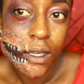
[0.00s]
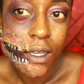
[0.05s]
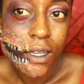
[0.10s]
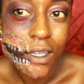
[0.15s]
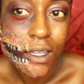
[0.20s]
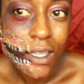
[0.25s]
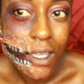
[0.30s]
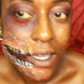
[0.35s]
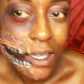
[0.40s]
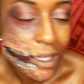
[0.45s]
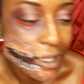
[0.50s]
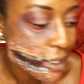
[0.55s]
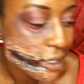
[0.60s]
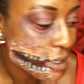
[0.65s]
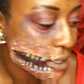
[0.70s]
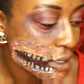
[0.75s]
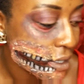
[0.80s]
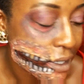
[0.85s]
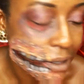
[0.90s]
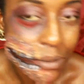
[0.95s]
Okay,
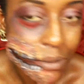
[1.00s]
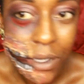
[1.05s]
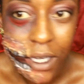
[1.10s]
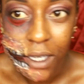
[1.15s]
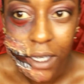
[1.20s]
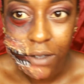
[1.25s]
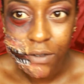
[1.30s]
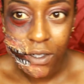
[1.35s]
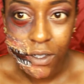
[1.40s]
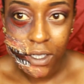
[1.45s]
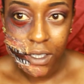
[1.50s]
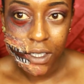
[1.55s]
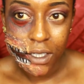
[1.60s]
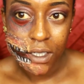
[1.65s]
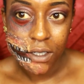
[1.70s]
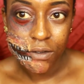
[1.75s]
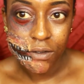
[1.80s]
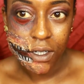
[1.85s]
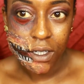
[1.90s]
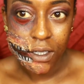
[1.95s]
I'm back
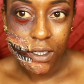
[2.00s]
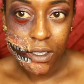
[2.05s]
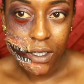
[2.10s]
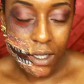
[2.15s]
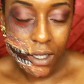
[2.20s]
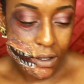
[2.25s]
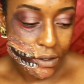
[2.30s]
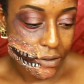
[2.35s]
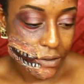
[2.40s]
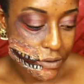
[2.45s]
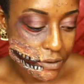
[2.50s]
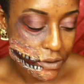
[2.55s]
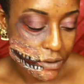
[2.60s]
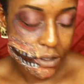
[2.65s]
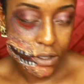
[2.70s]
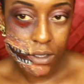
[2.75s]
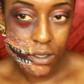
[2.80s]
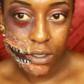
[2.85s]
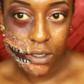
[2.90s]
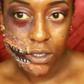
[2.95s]
finally. Right, I've
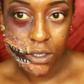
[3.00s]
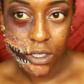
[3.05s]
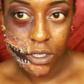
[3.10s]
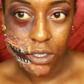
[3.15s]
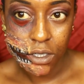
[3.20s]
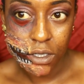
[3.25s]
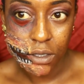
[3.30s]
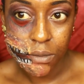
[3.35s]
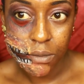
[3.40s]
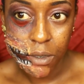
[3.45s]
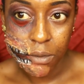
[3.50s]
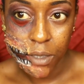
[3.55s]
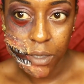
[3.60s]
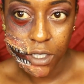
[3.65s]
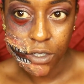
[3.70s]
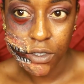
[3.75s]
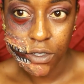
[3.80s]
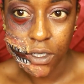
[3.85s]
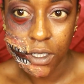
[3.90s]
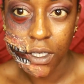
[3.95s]
just charged up my
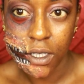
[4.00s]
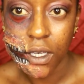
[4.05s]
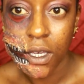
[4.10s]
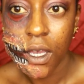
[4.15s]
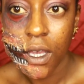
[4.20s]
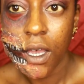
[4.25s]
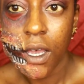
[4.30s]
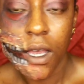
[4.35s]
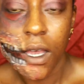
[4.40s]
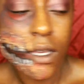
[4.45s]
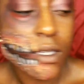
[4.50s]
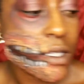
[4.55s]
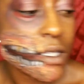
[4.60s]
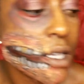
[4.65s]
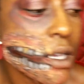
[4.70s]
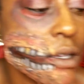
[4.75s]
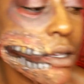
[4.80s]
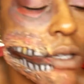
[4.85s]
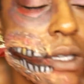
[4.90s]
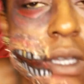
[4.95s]
battery. So,